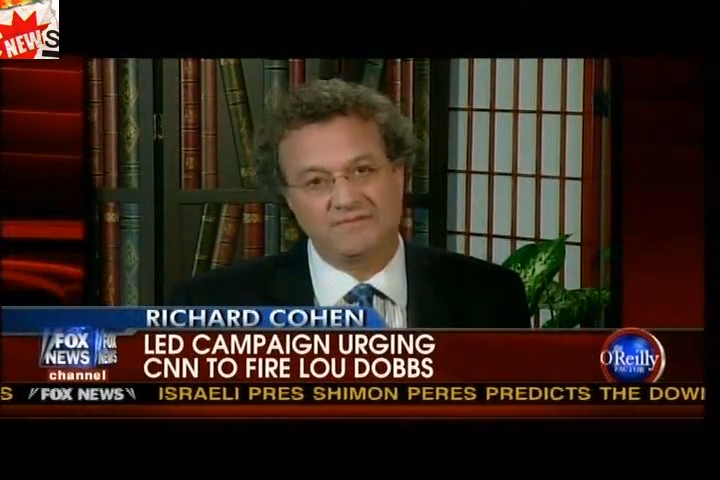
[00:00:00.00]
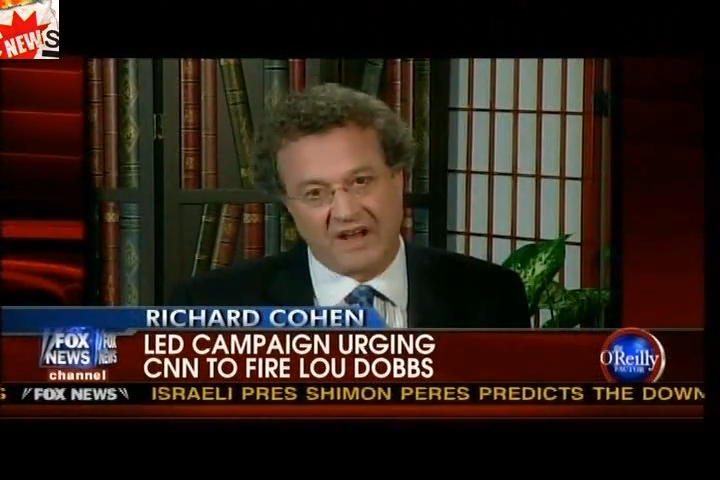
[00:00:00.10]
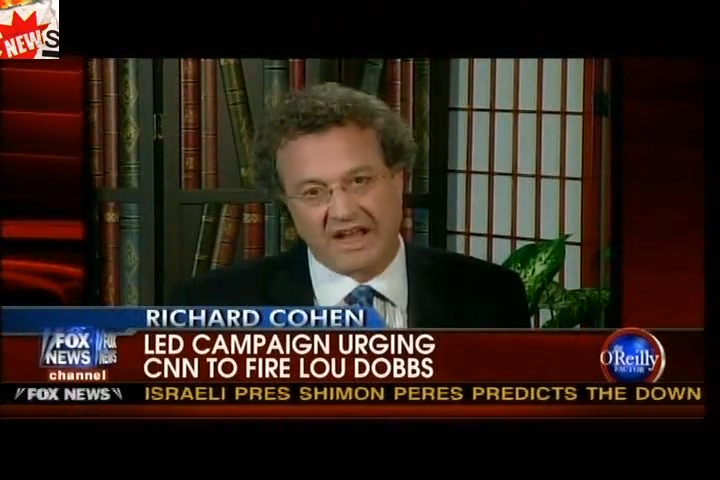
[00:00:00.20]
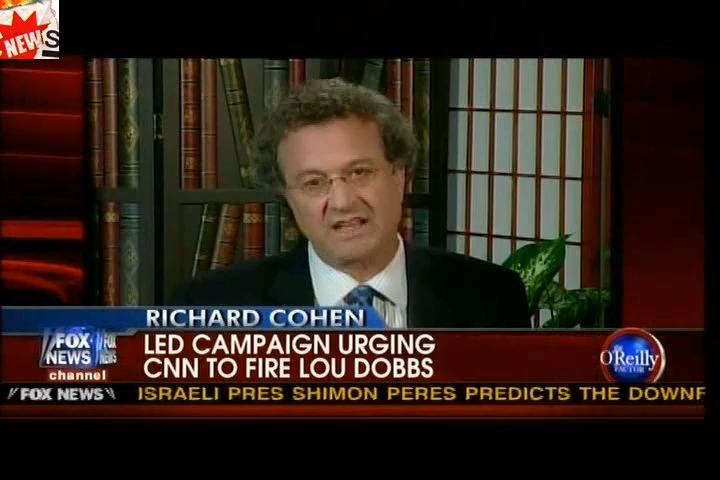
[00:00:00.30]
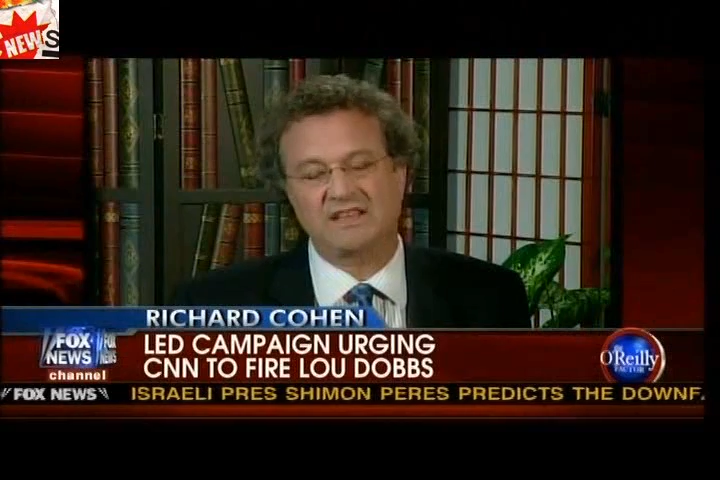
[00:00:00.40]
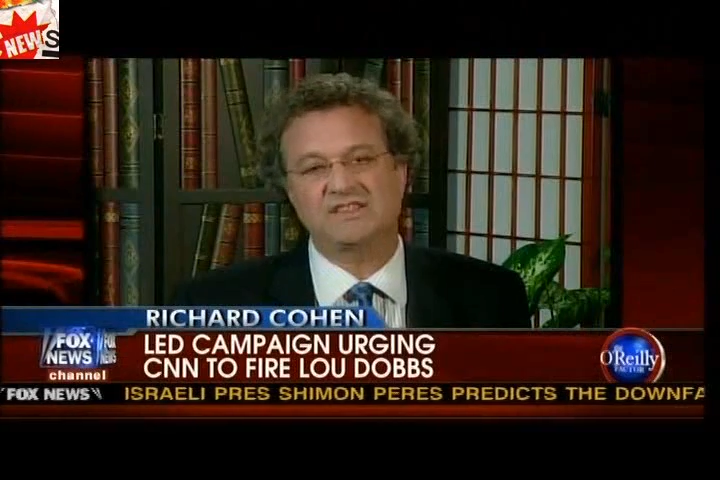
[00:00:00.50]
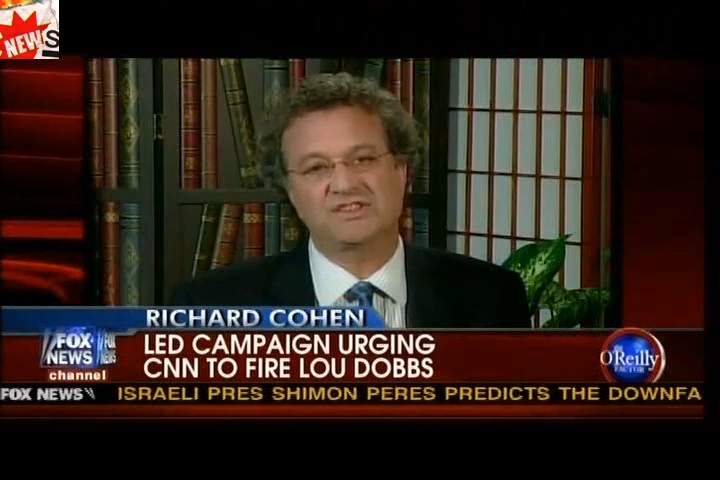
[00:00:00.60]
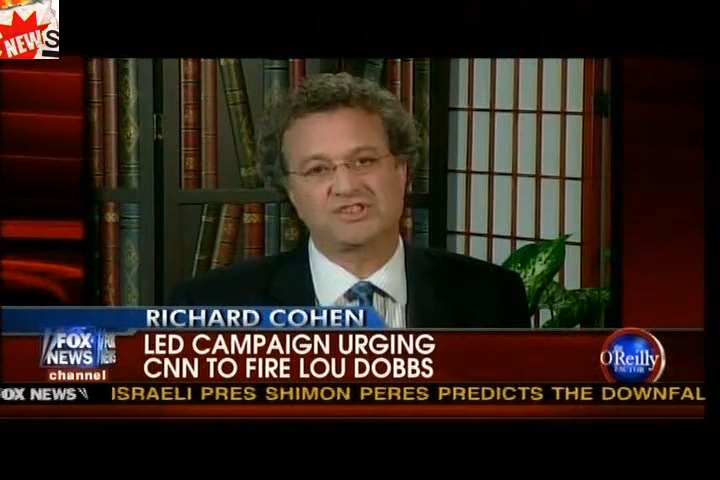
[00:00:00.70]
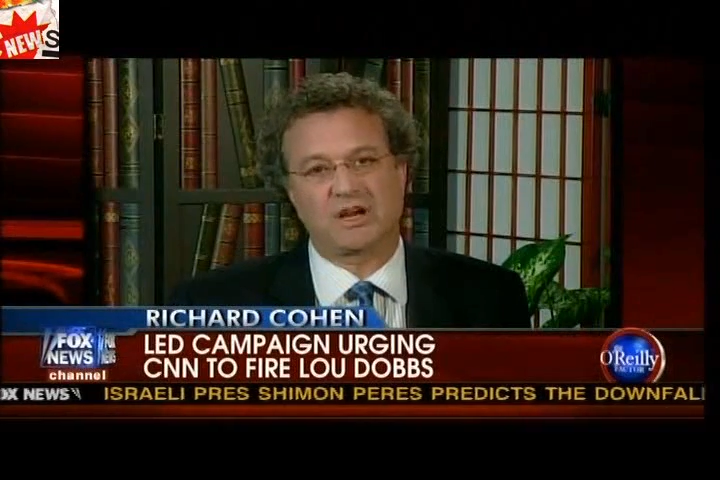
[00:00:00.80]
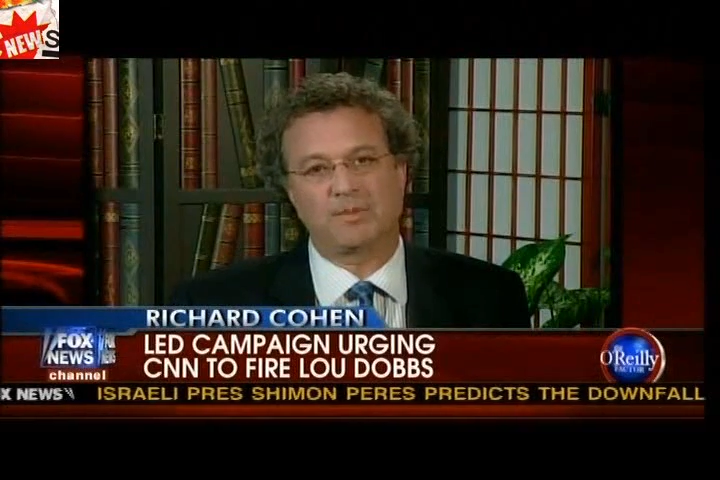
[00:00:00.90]
Finally,
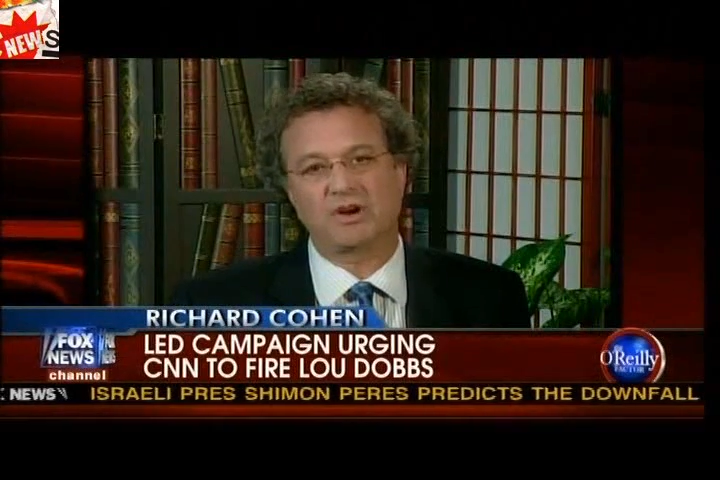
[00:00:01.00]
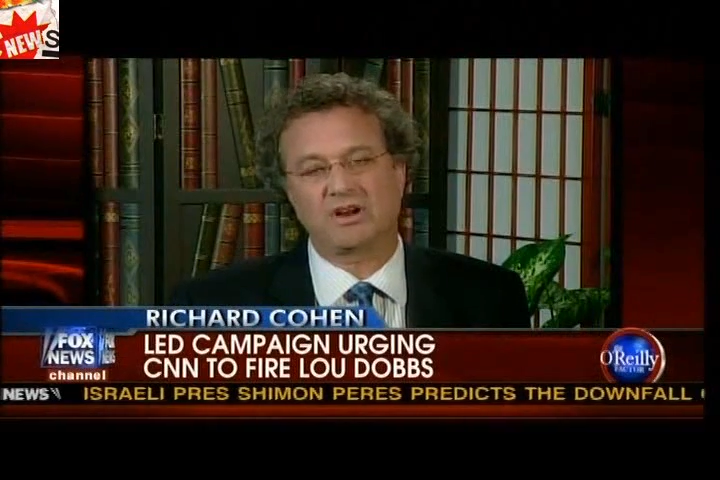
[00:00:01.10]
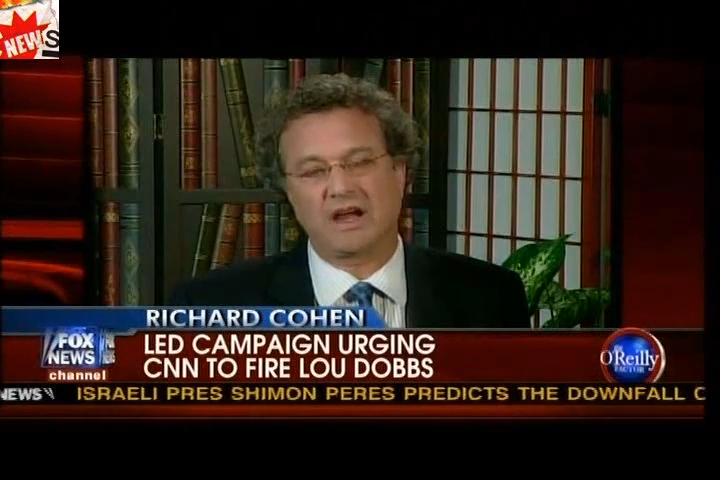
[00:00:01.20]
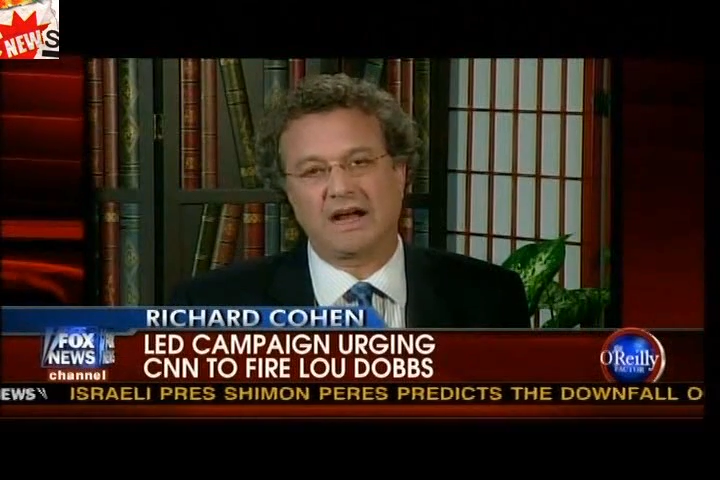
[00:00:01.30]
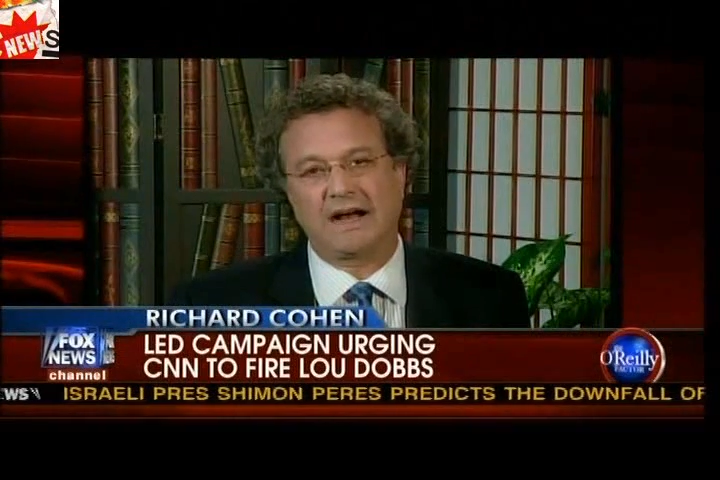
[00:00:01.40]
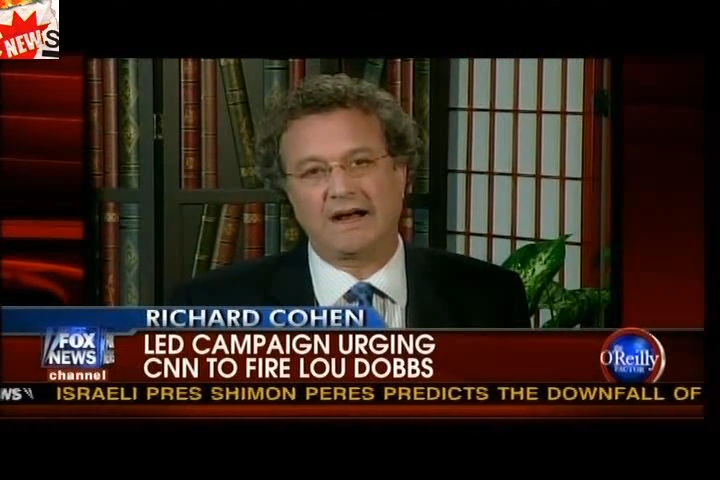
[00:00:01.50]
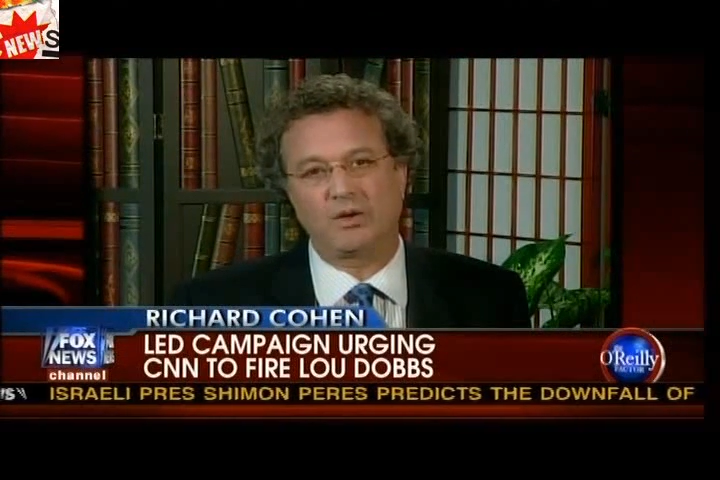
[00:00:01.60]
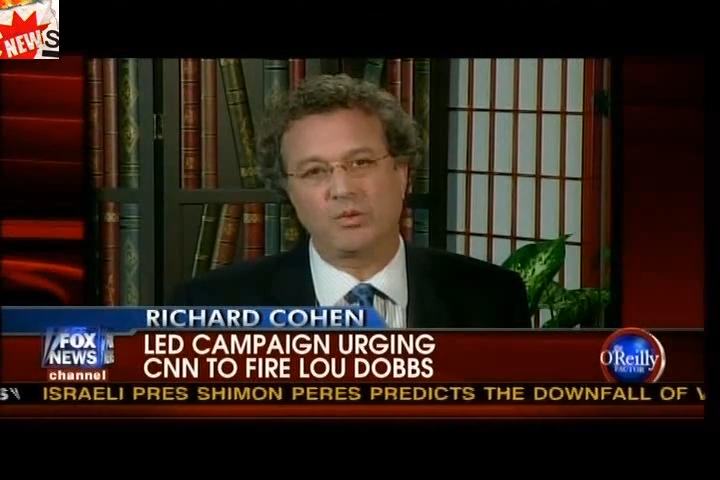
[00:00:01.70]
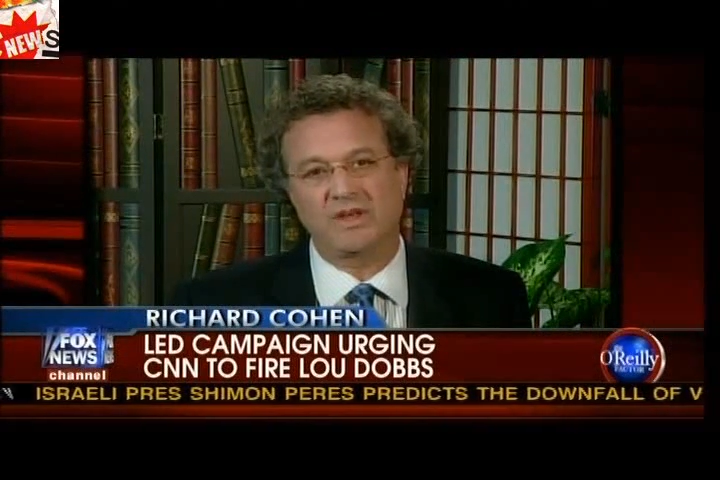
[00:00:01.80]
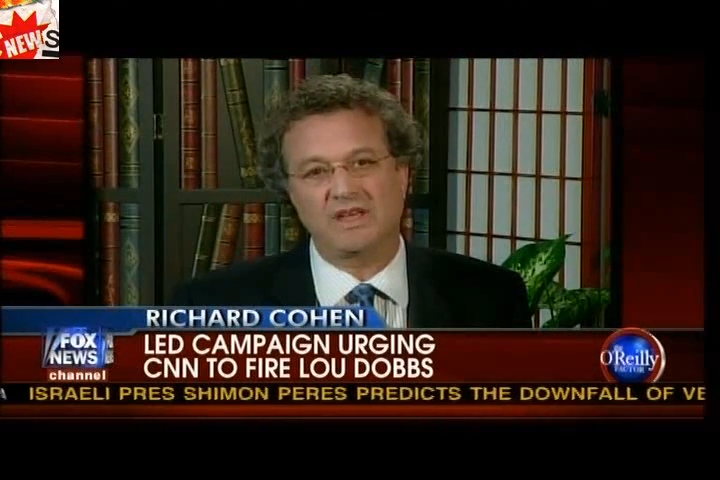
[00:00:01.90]
this summer,
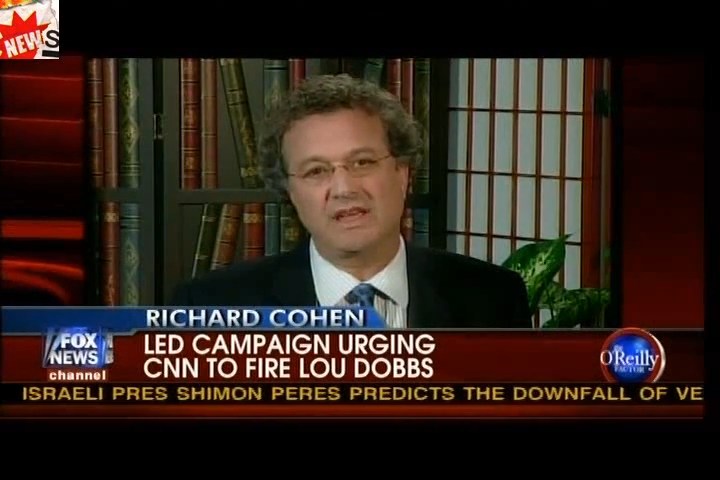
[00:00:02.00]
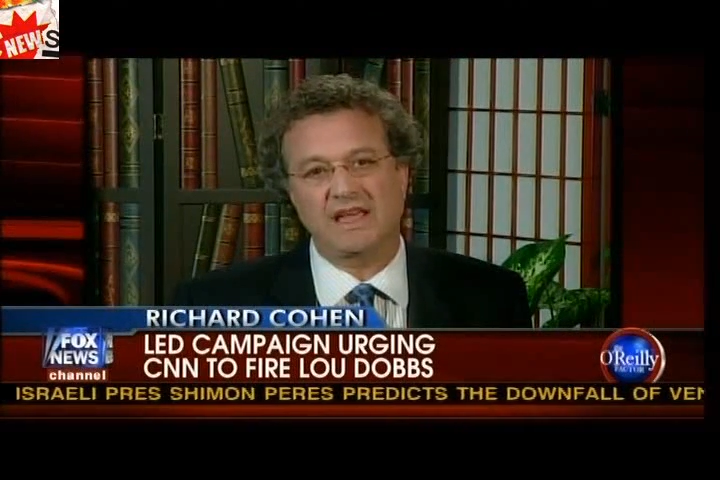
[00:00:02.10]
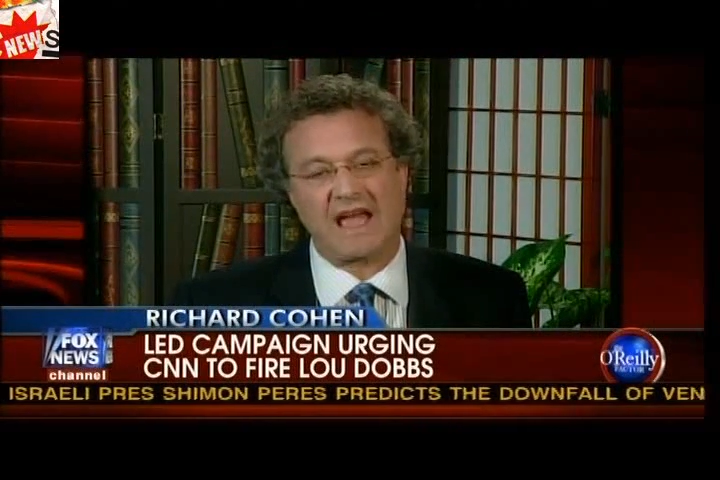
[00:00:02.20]
we